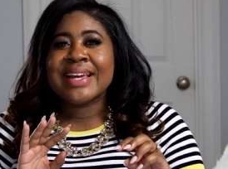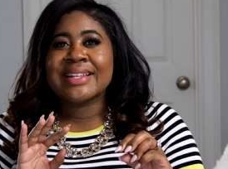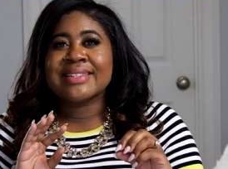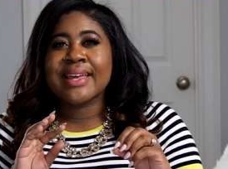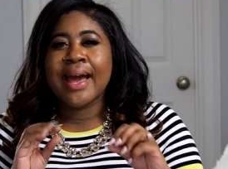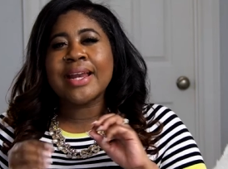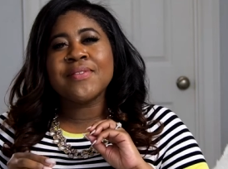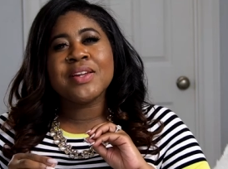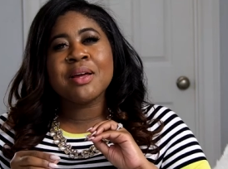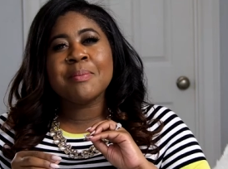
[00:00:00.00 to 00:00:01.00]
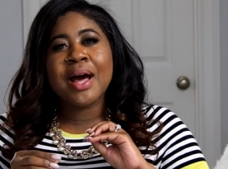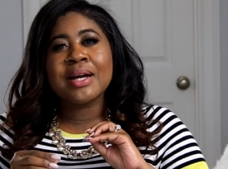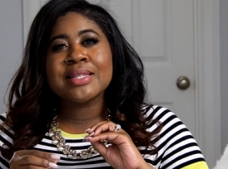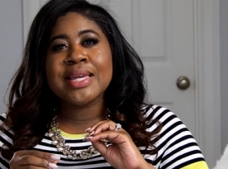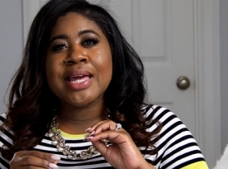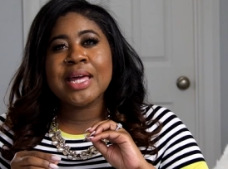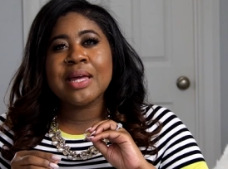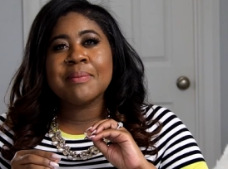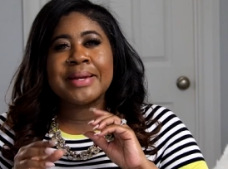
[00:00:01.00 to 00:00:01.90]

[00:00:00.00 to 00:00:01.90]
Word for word: It's kind of an unboxing,